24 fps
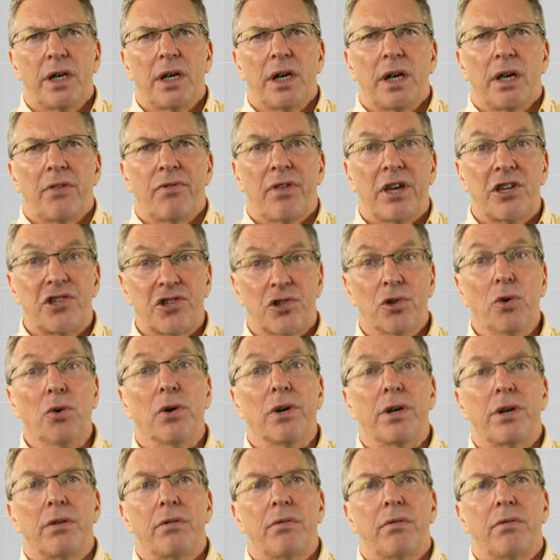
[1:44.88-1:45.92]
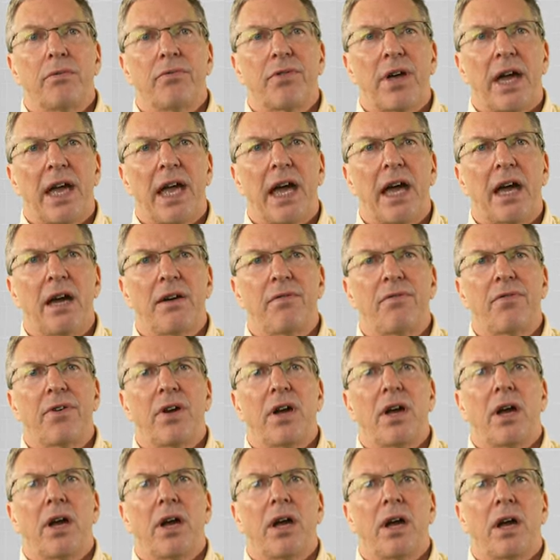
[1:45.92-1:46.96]
they should. They have
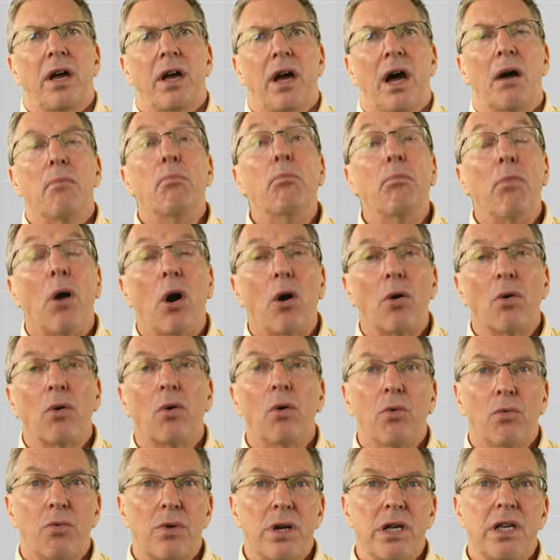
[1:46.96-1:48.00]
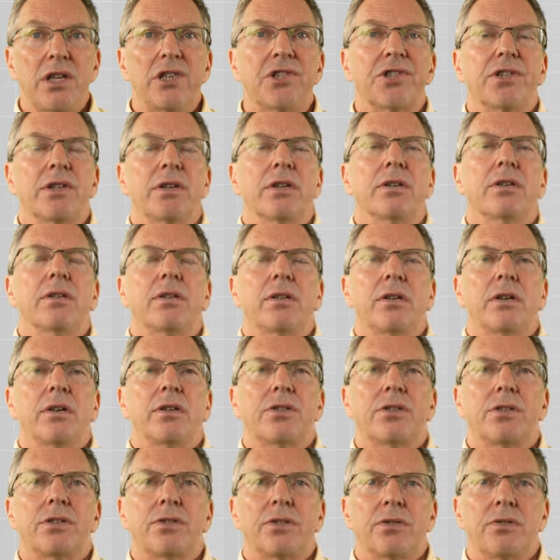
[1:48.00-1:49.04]
a moral reason
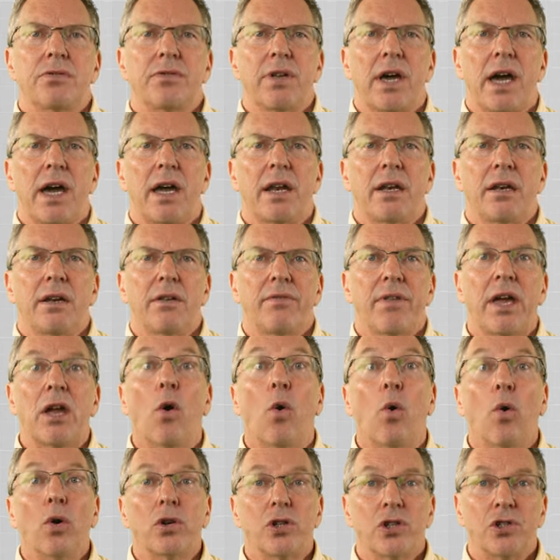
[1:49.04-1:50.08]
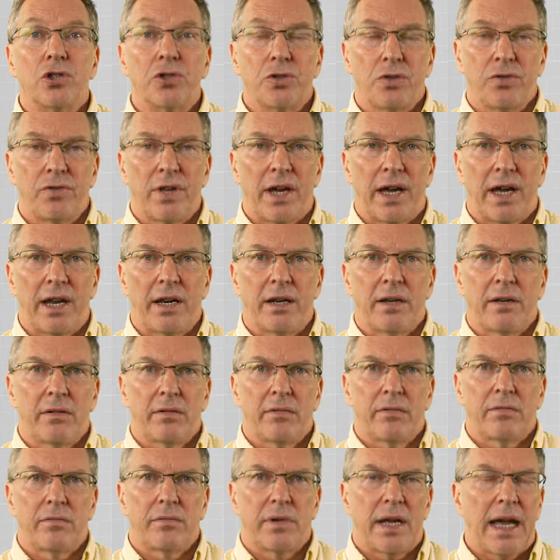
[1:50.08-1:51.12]
to do that. They ought to do that,
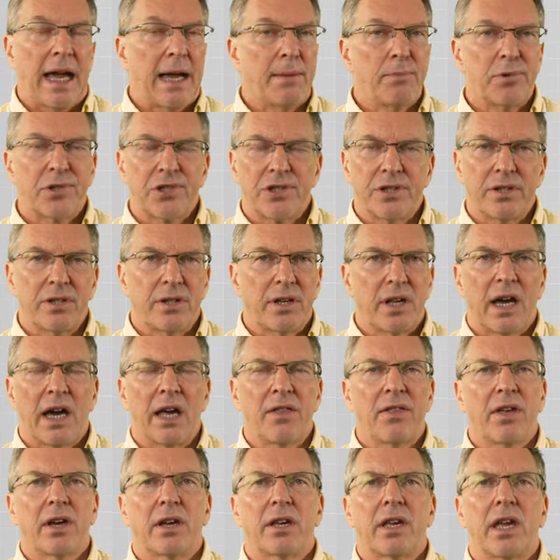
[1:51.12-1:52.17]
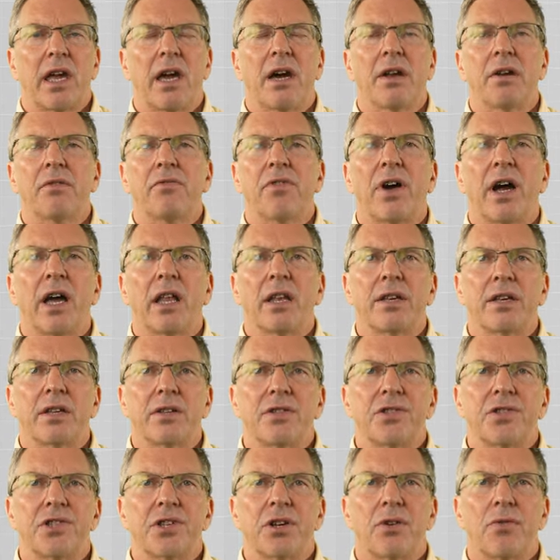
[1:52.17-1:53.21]
absent other countervailing
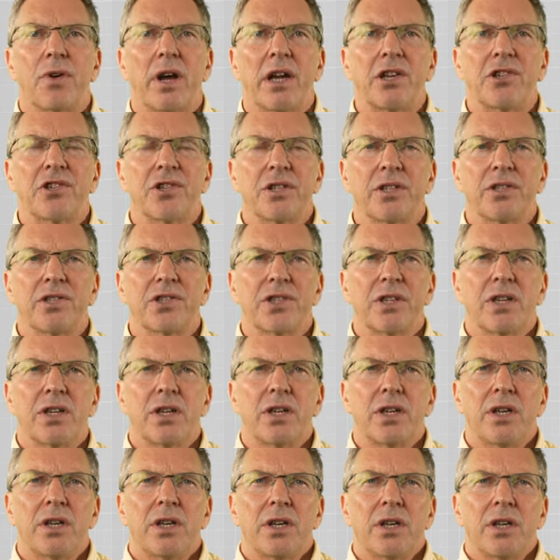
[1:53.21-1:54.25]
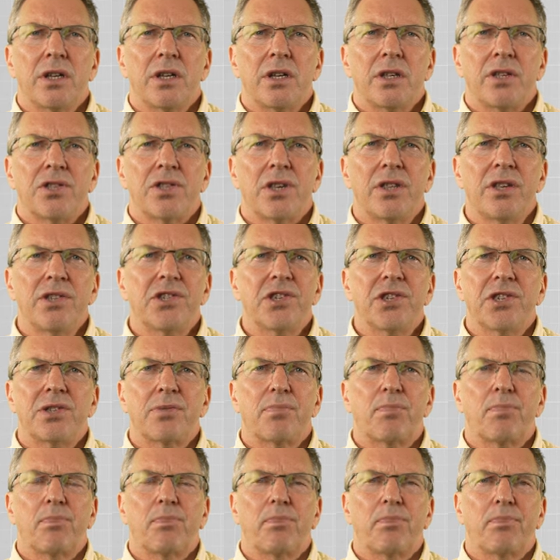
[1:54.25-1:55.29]
considerations. So this has
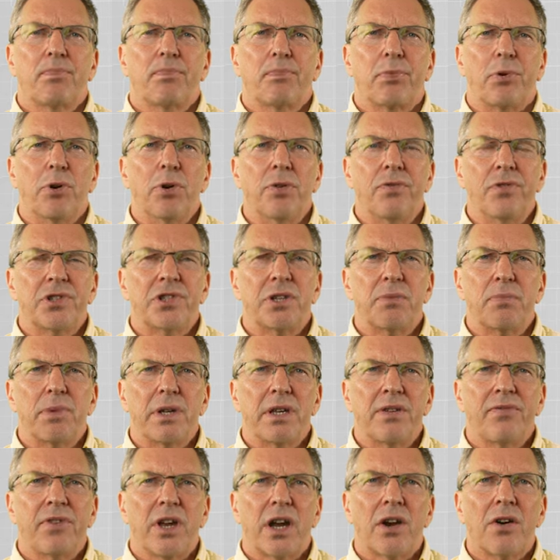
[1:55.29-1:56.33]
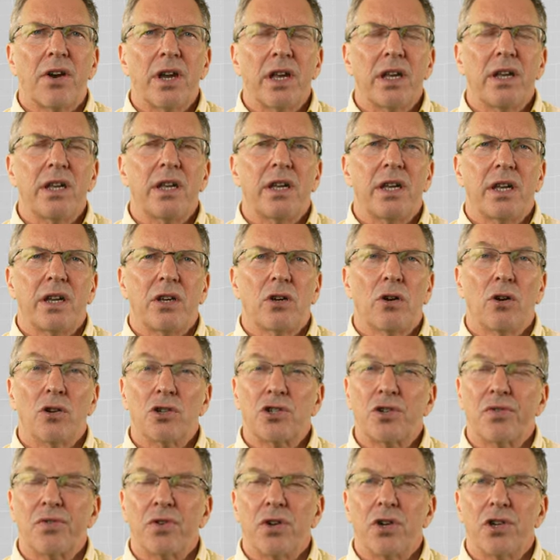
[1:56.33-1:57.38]
proven to be very
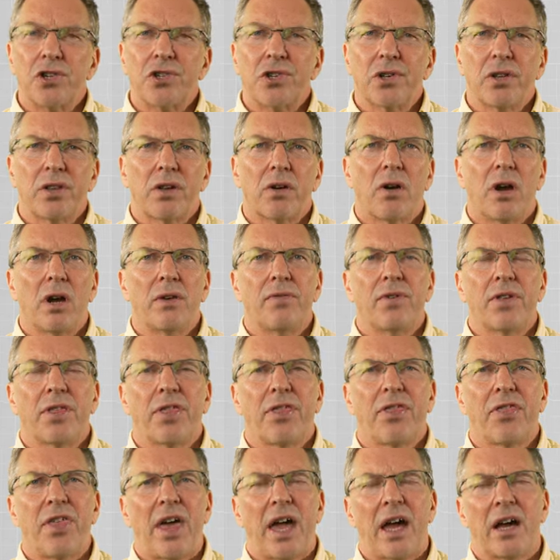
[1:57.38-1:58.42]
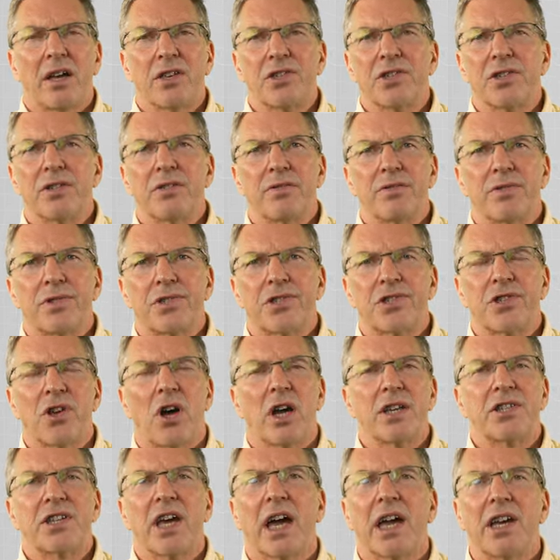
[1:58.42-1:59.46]
controversial. There are over 1,000
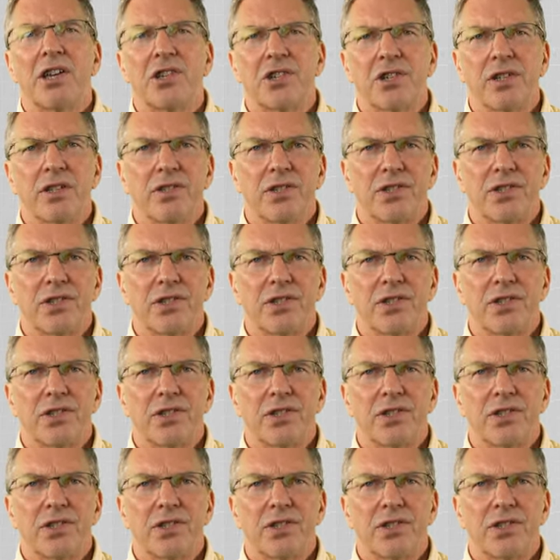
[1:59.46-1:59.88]
citations